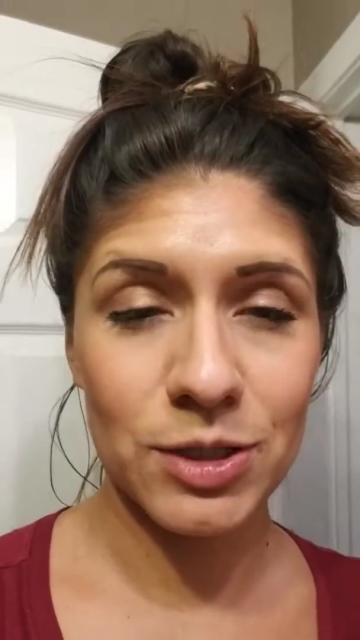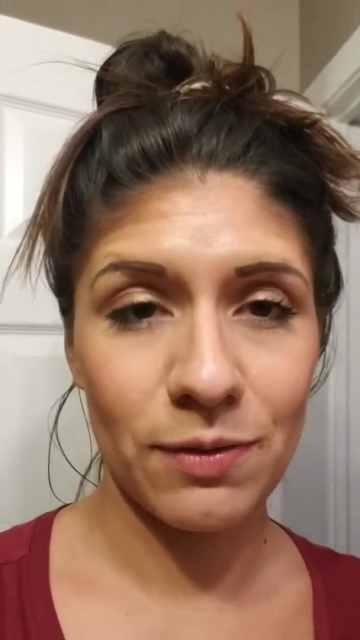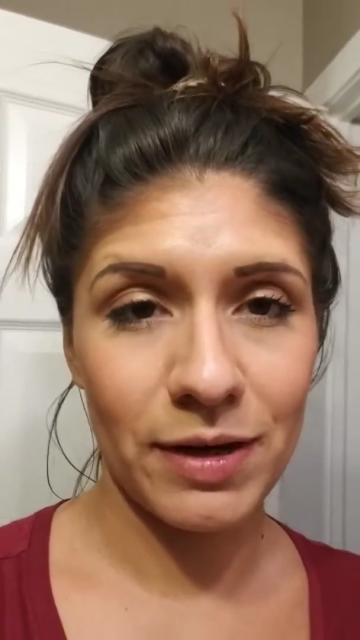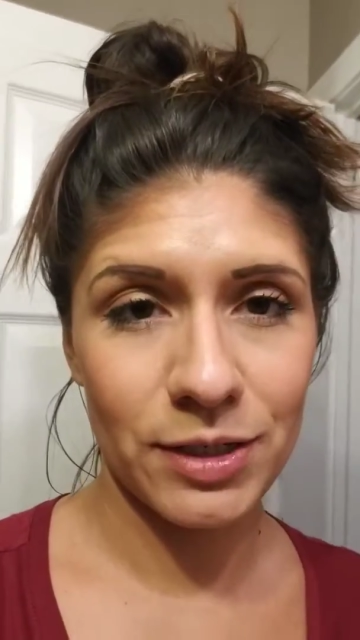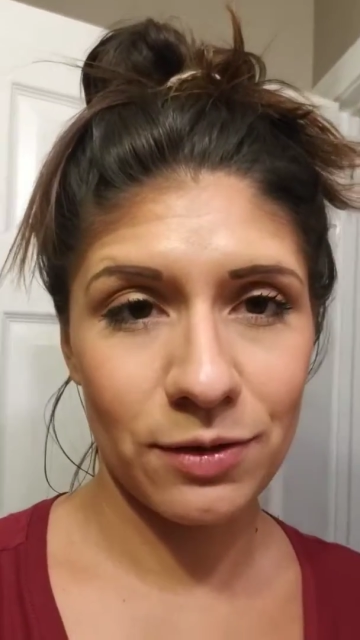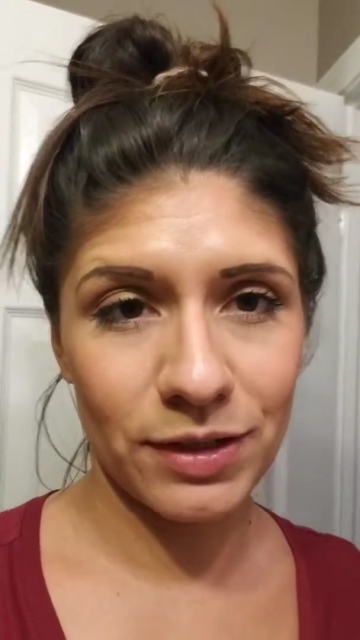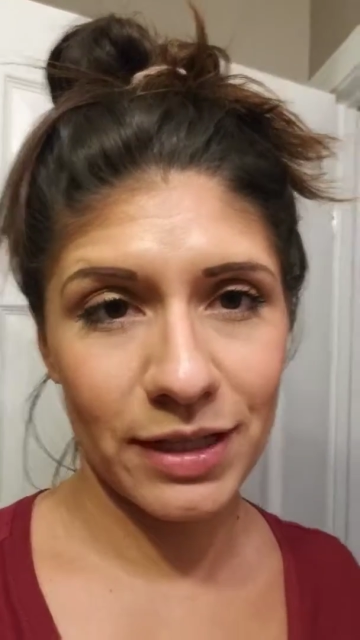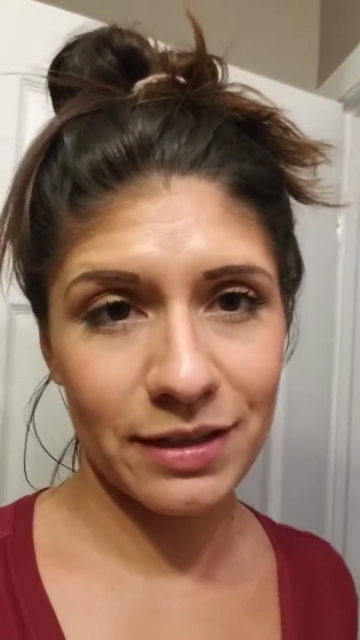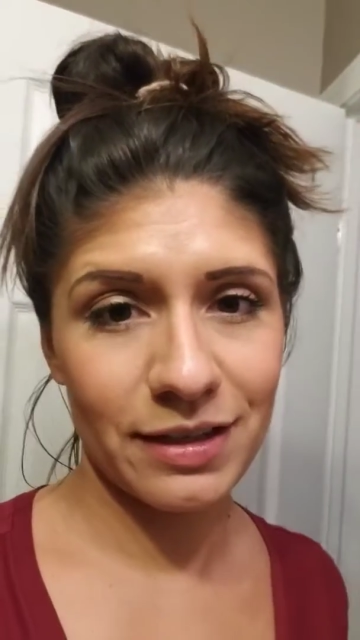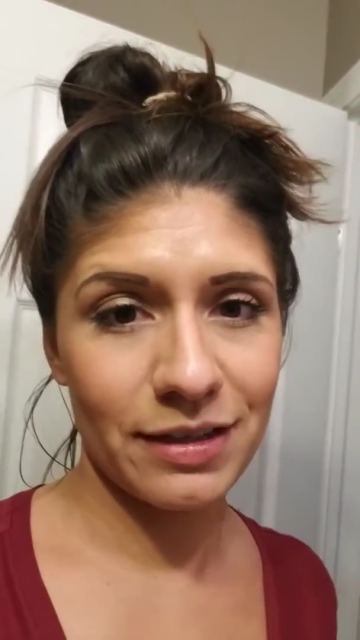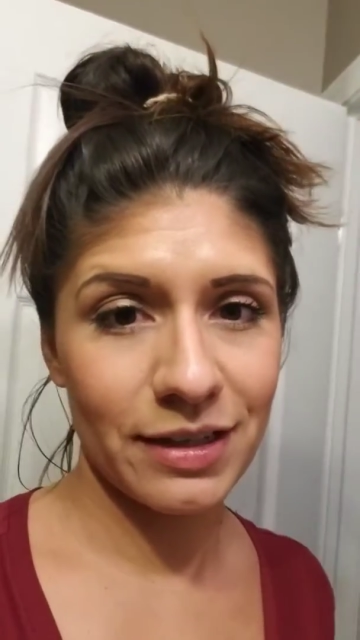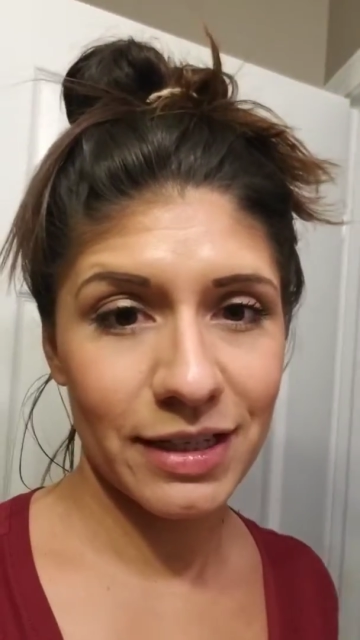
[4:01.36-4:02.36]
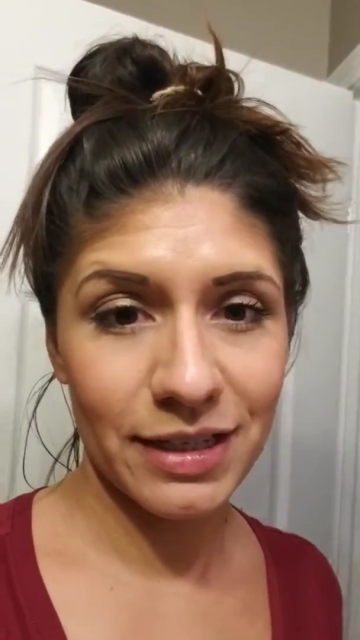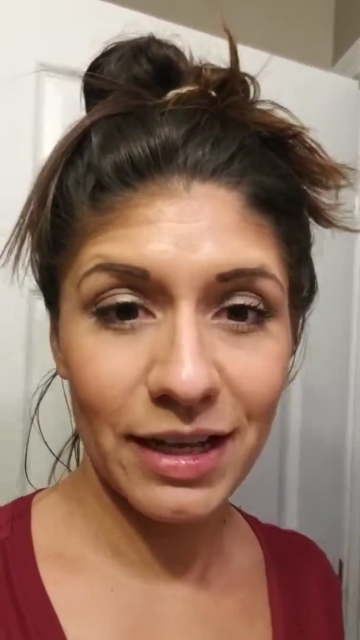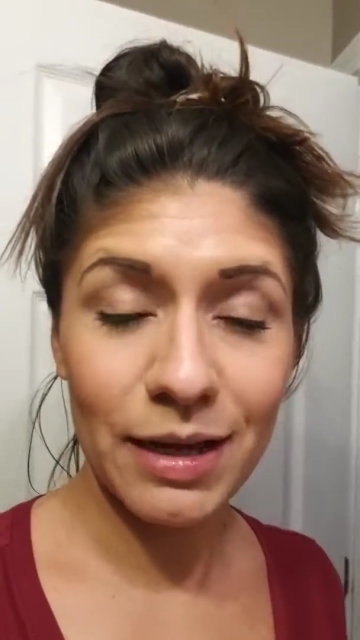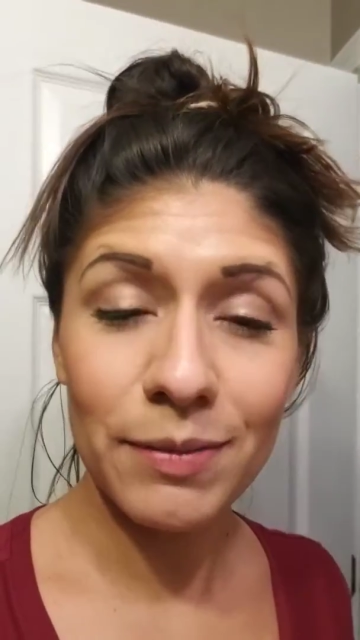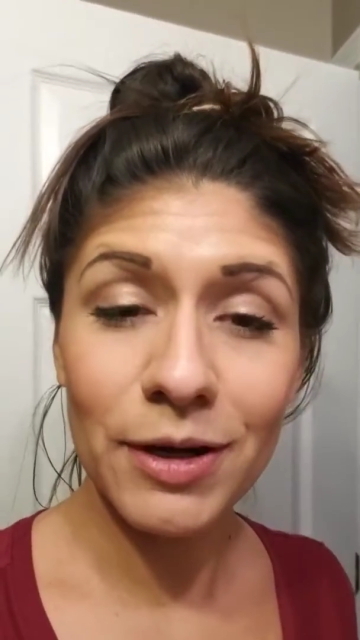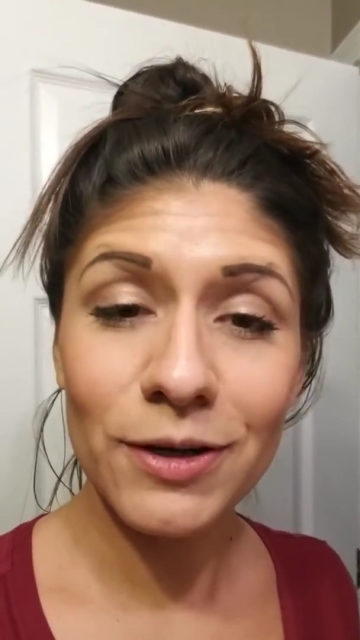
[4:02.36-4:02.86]
I don't like get like a
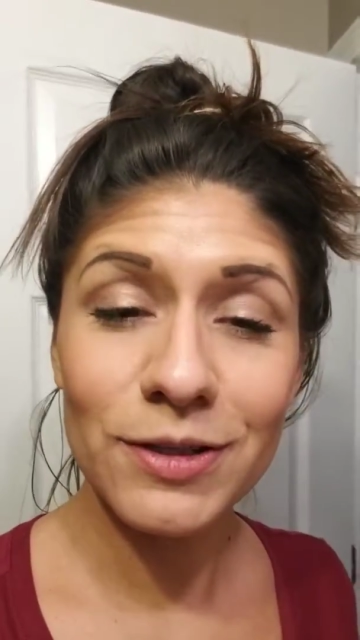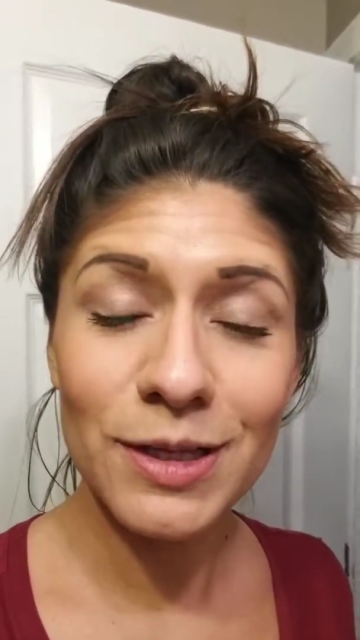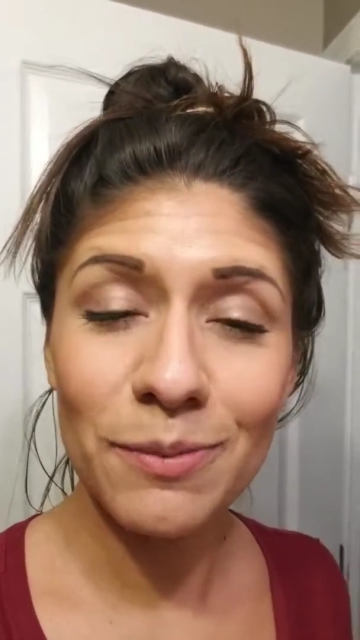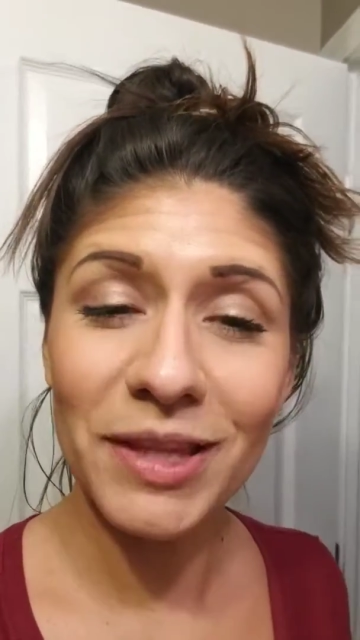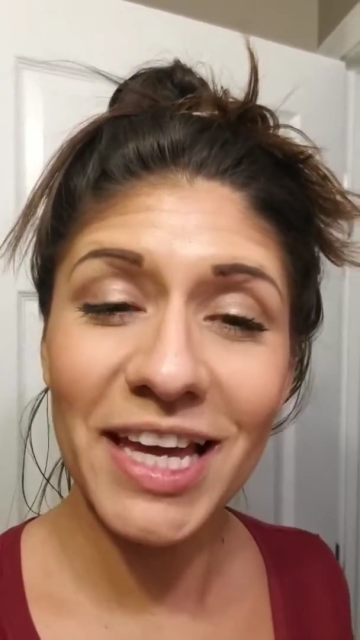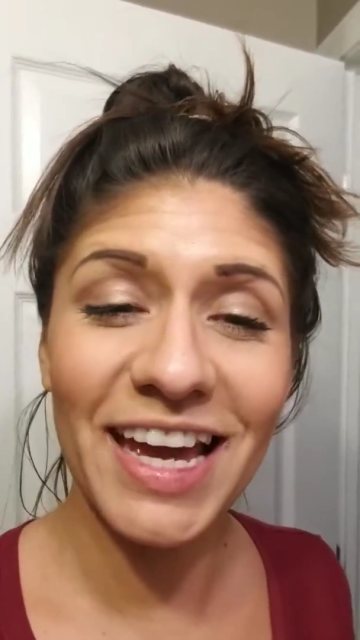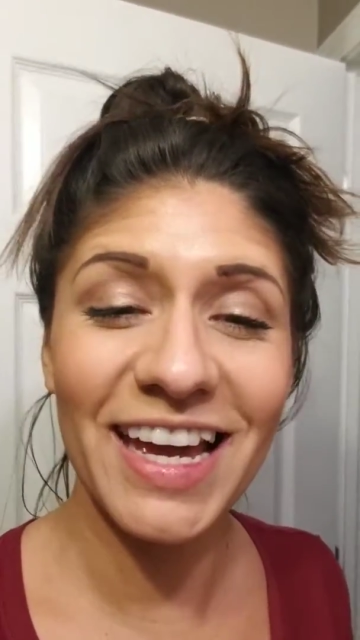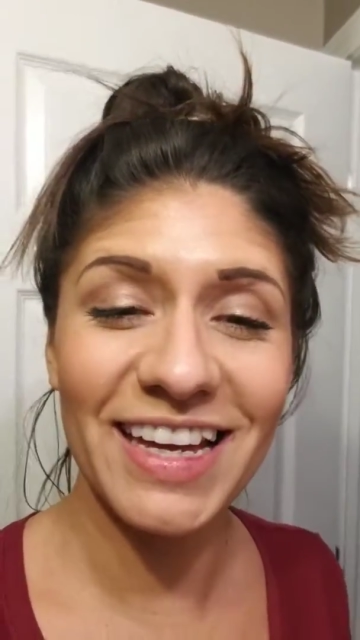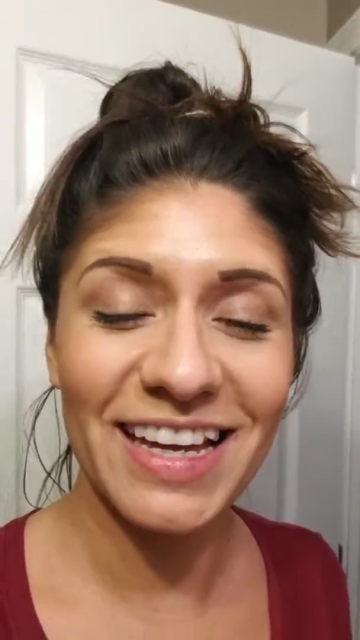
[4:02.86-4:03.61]
nightmare or something,